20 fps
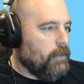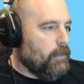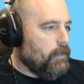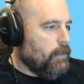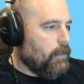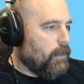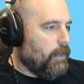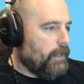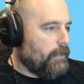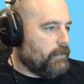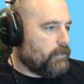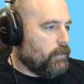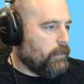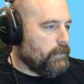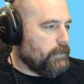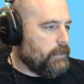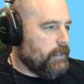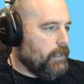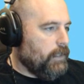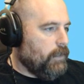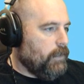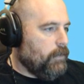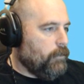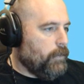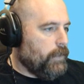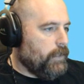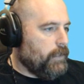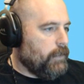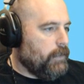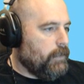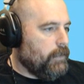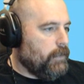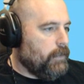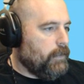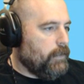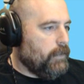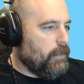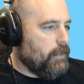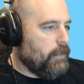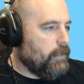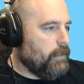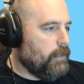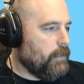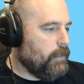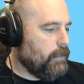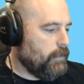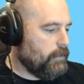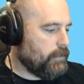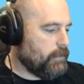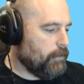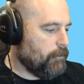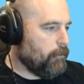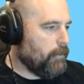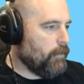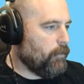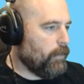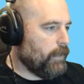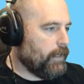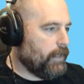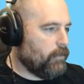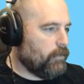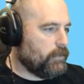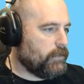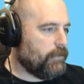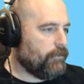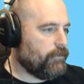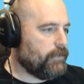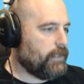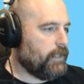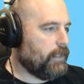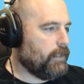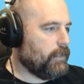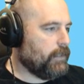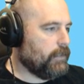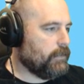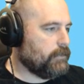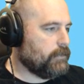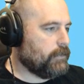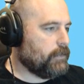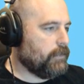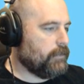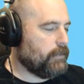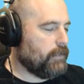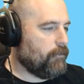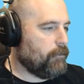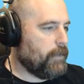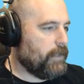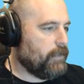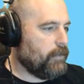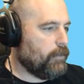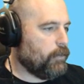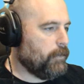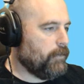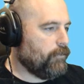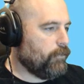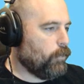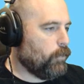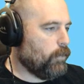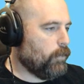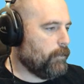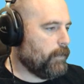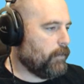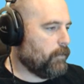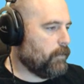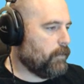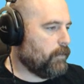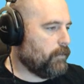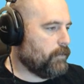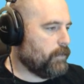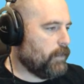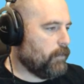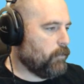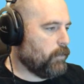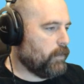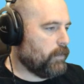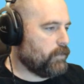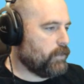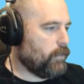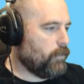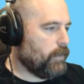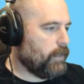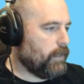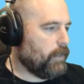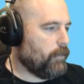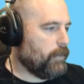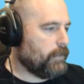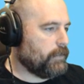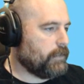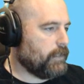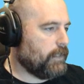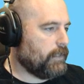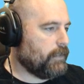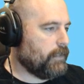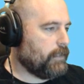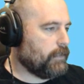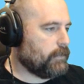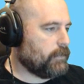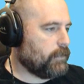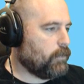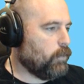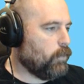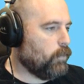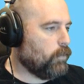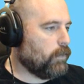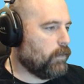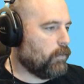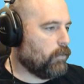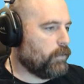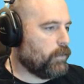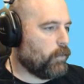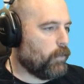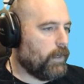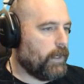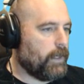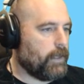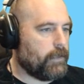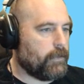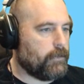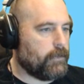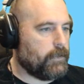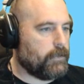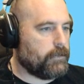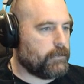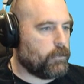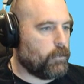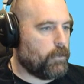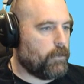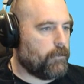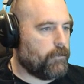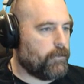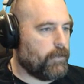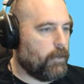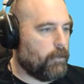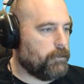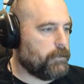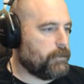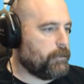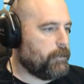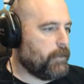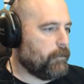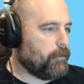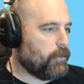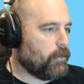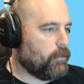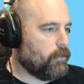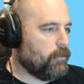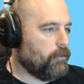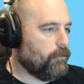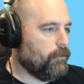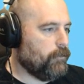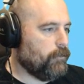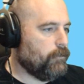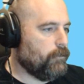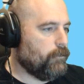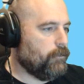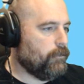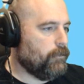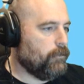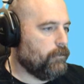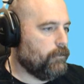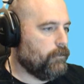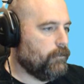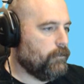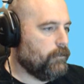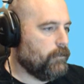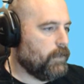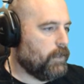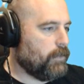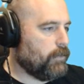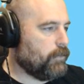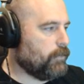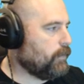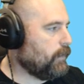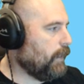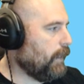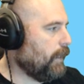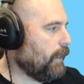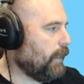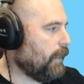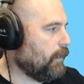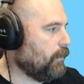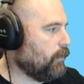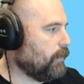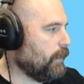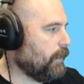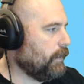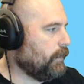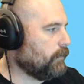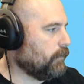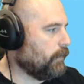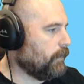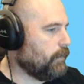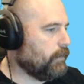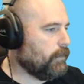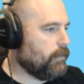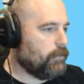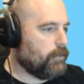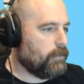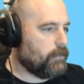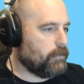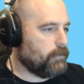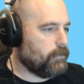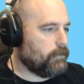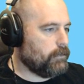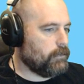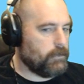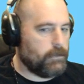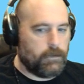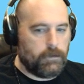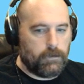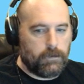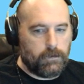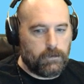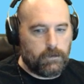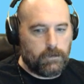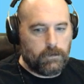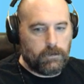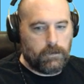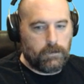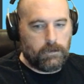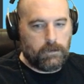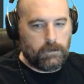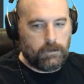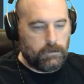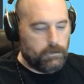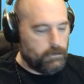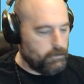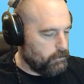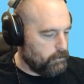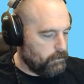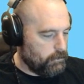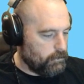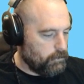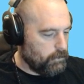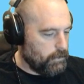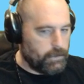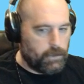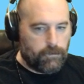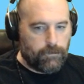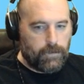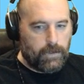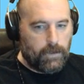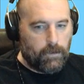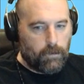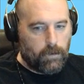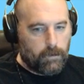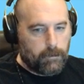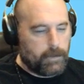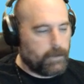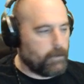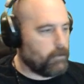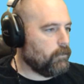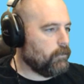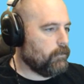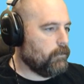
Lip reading: Alright, so let's say and some of my regulars have seen this because they've been here before, but I want to show it anyways because I think it's a cool little trick that sort of helps people understand how you can easily do this. Thank you for that water bottle.